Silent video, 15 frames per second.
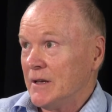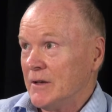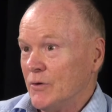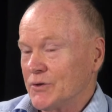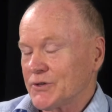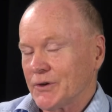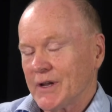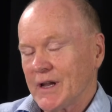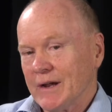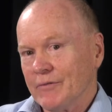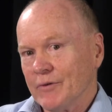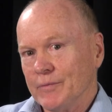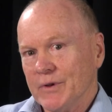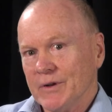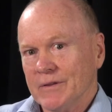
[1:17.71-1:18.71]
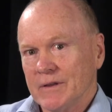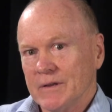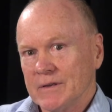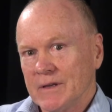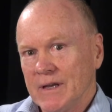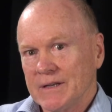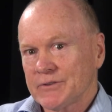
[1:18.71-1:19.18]
Also cover a bit of
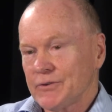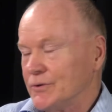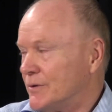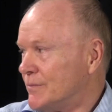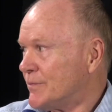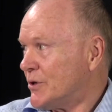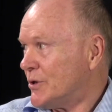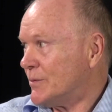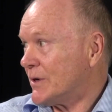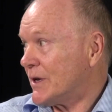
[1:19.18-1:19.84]
the Gascoyne, Pilbara,